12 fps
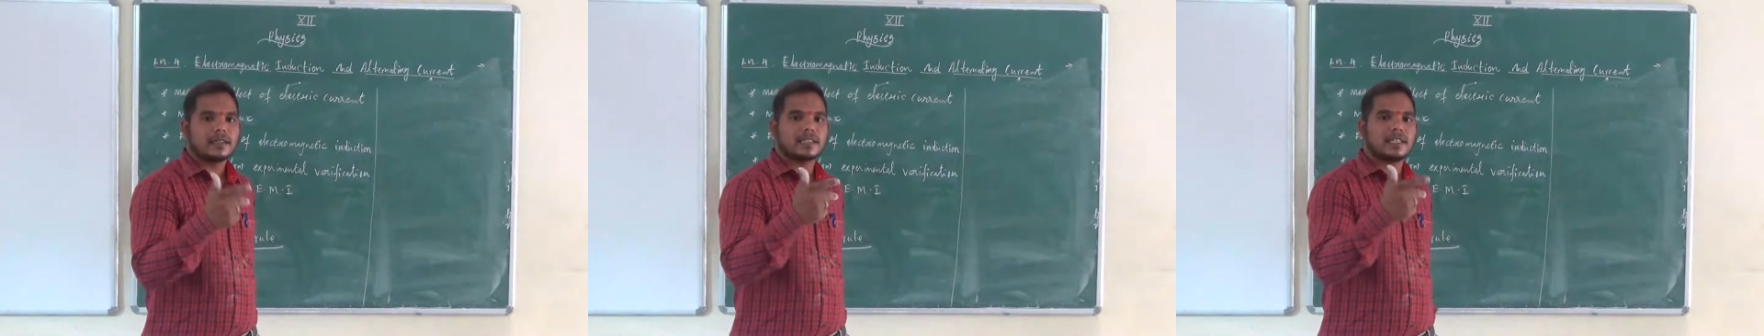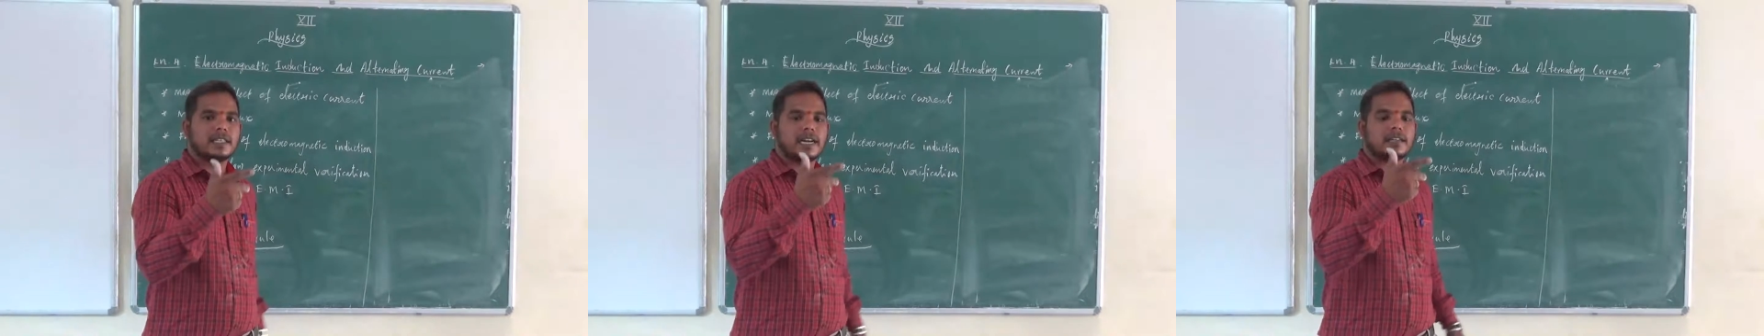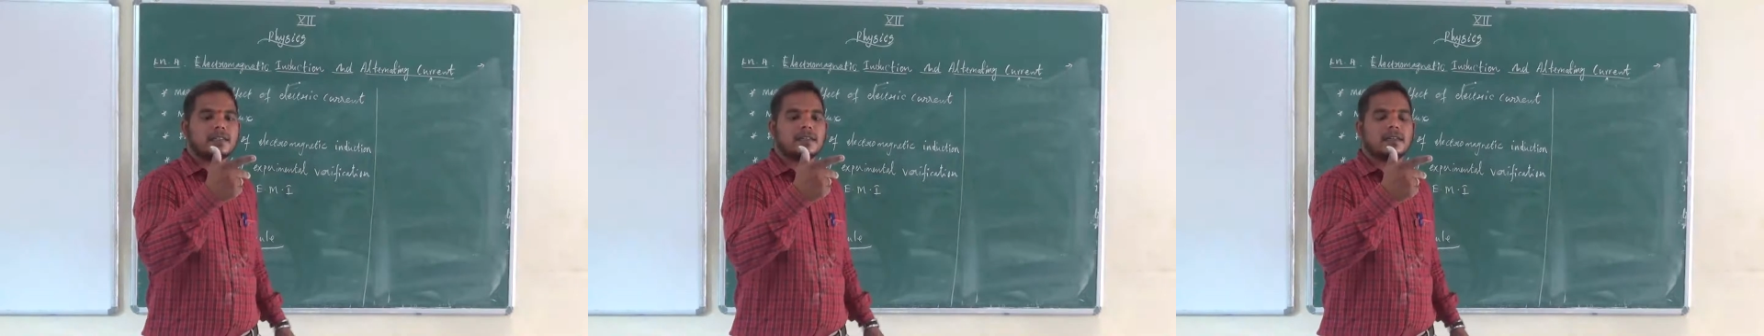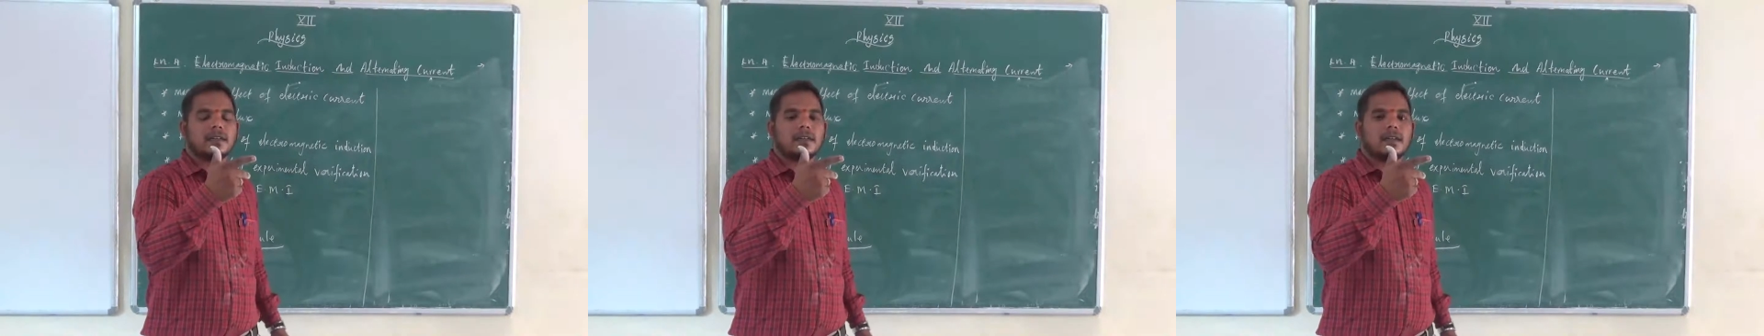See
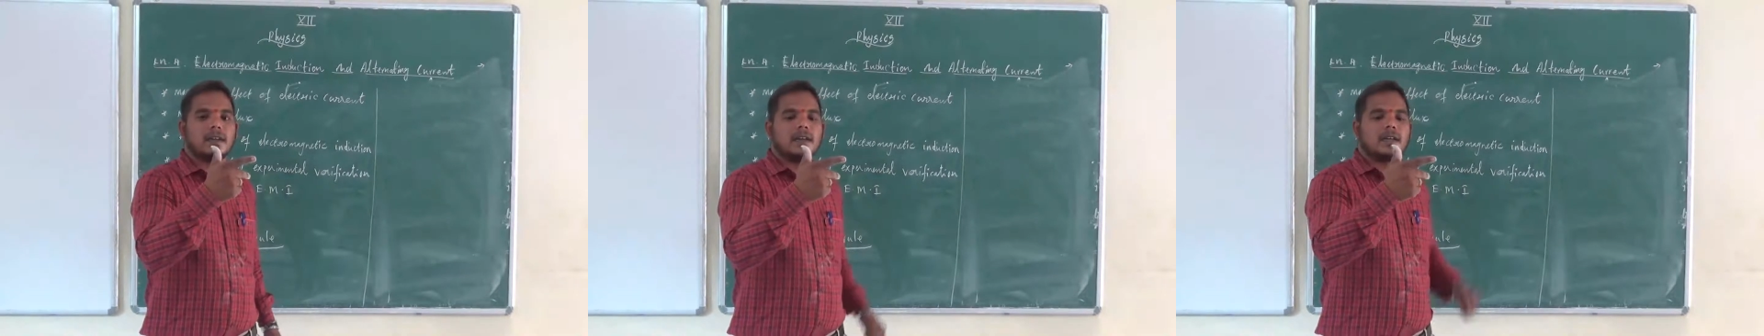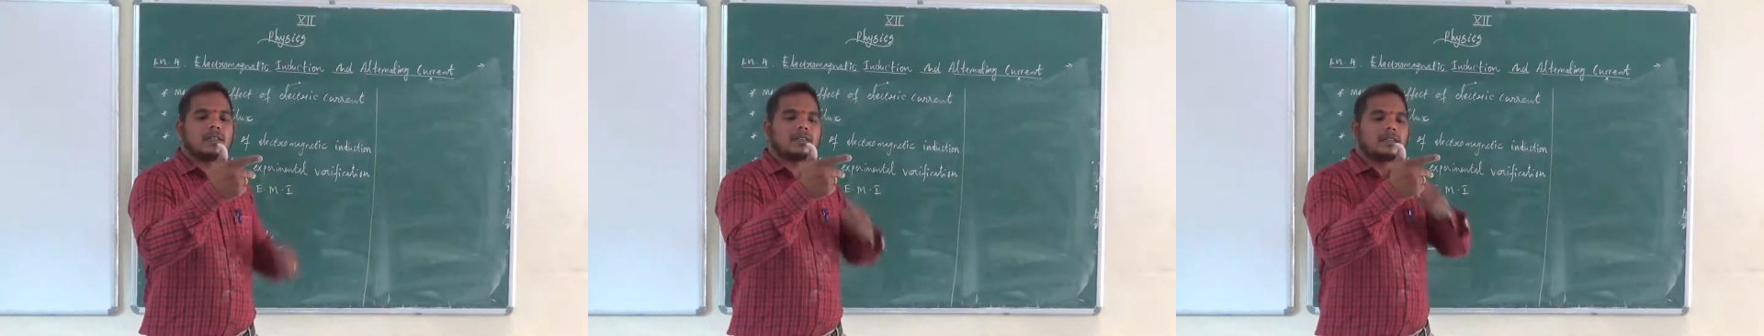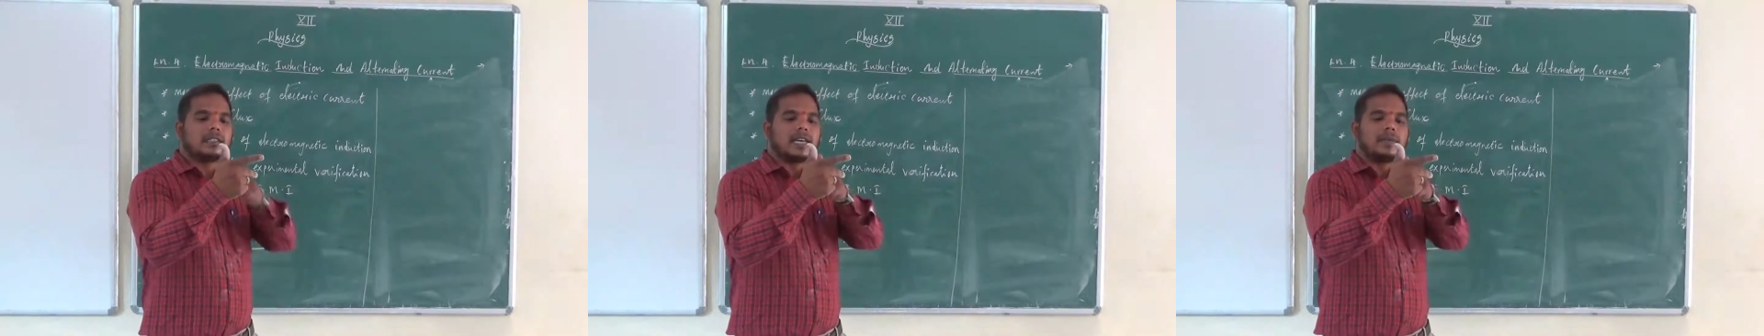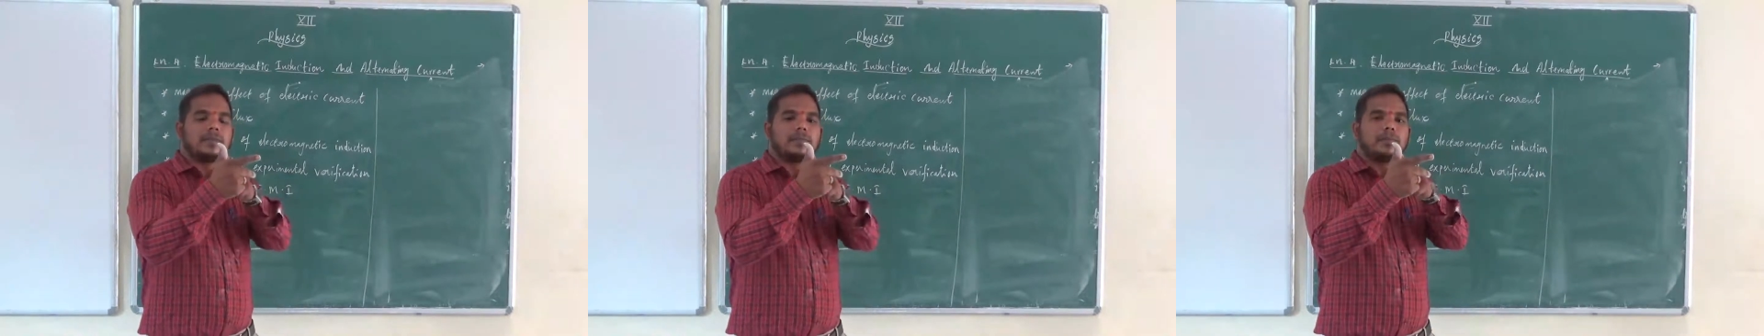that?
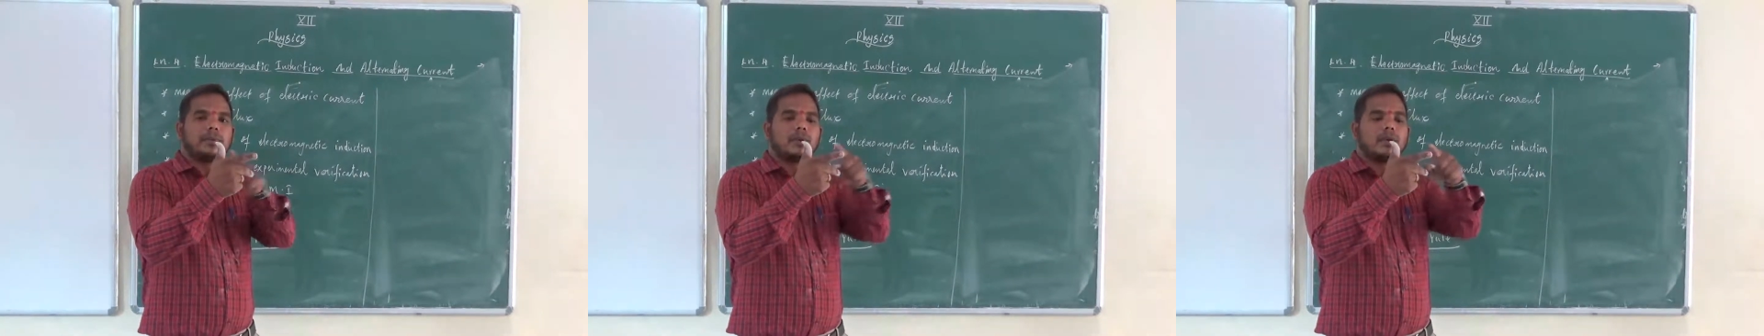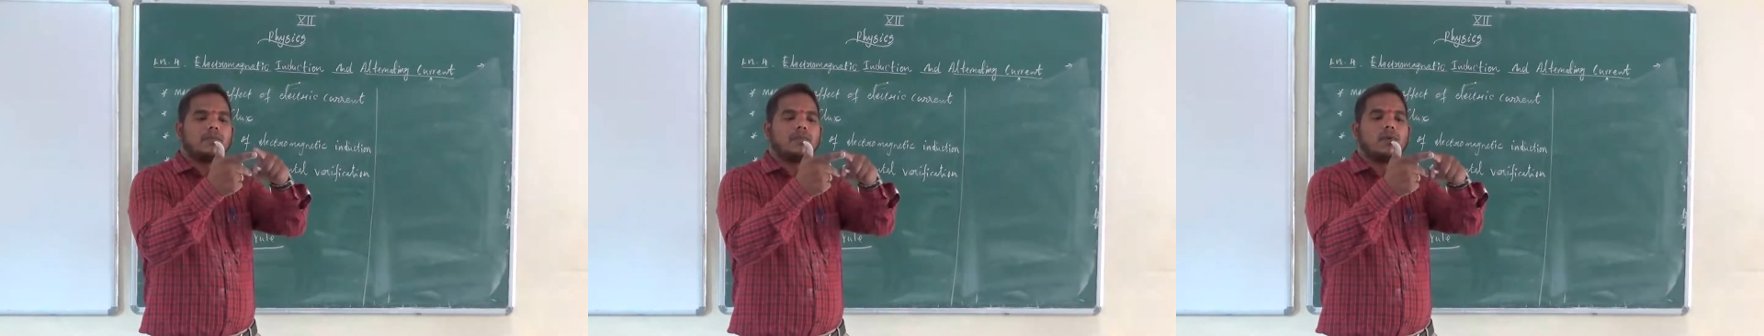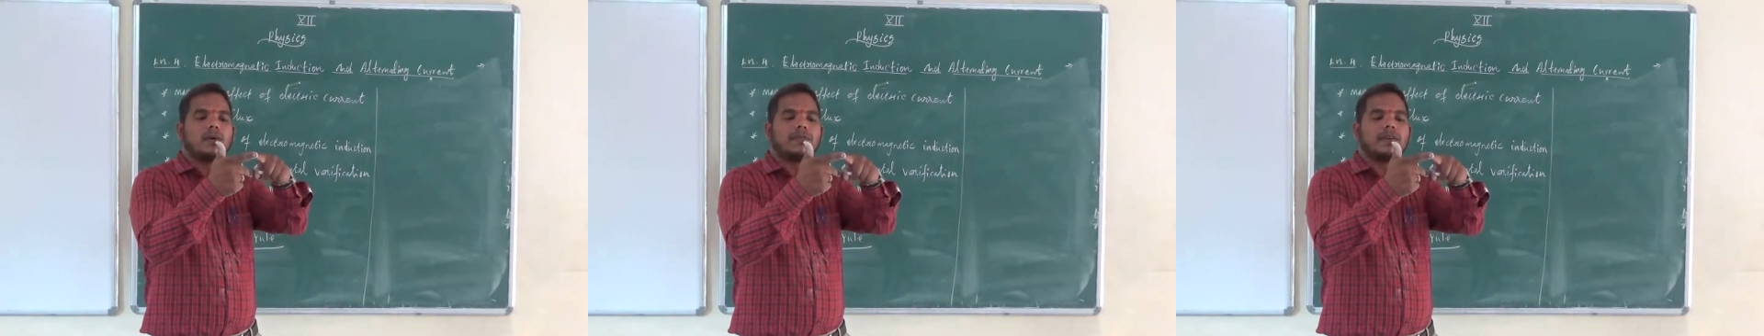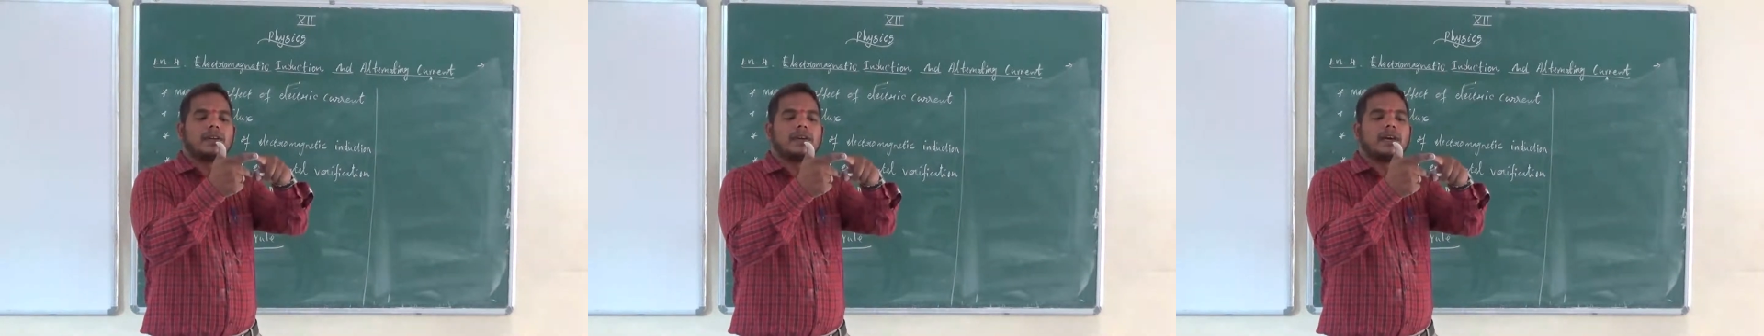Thumb,
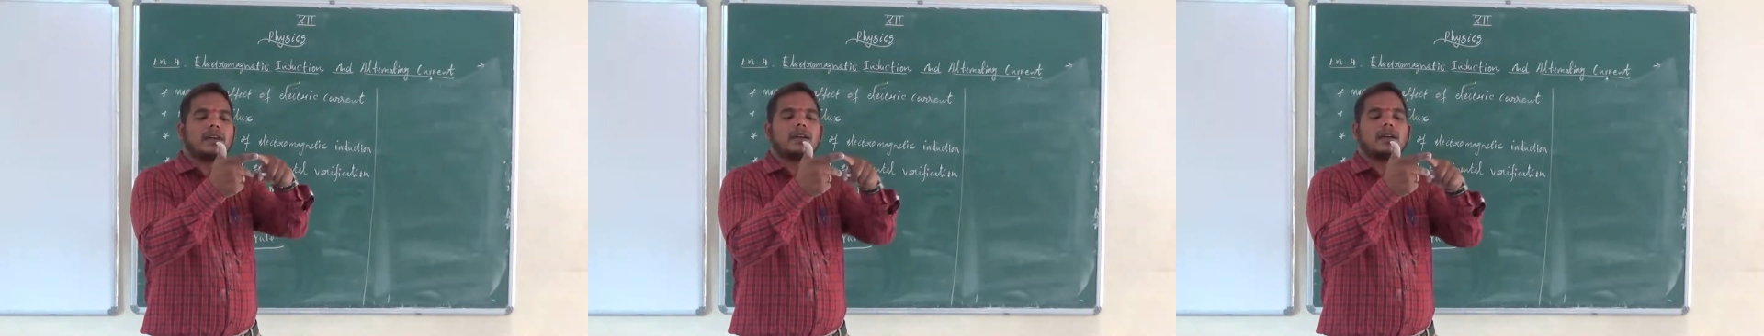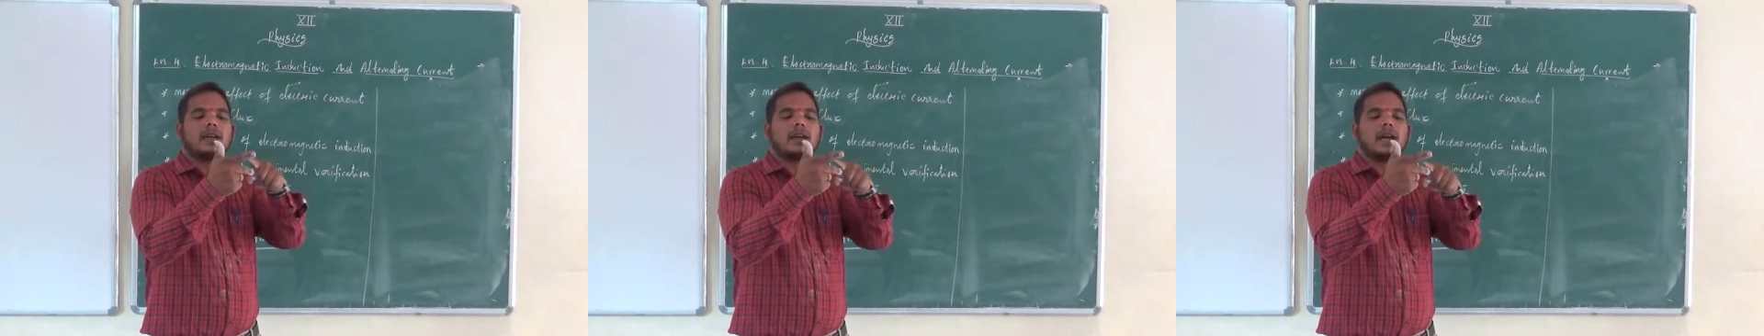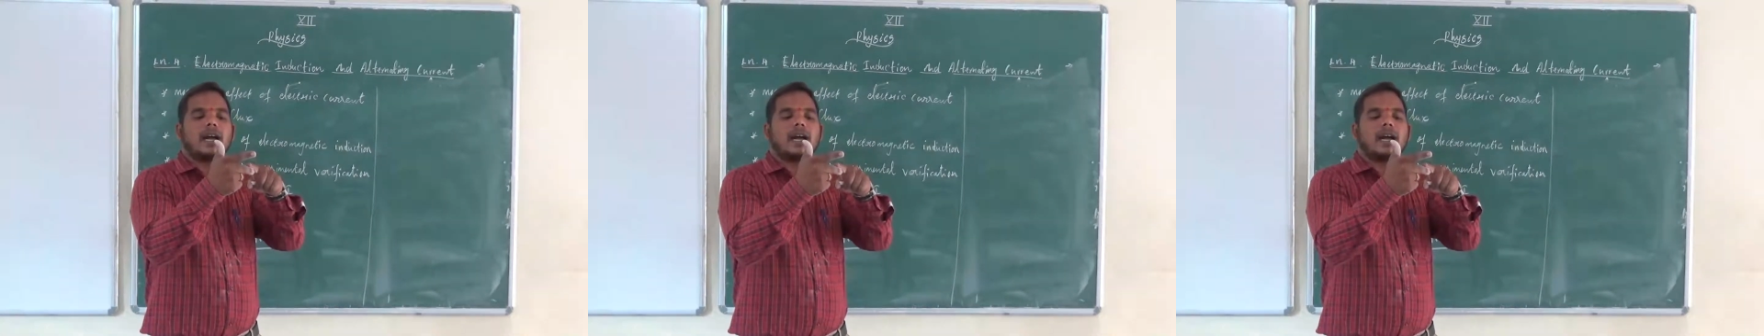forefinger,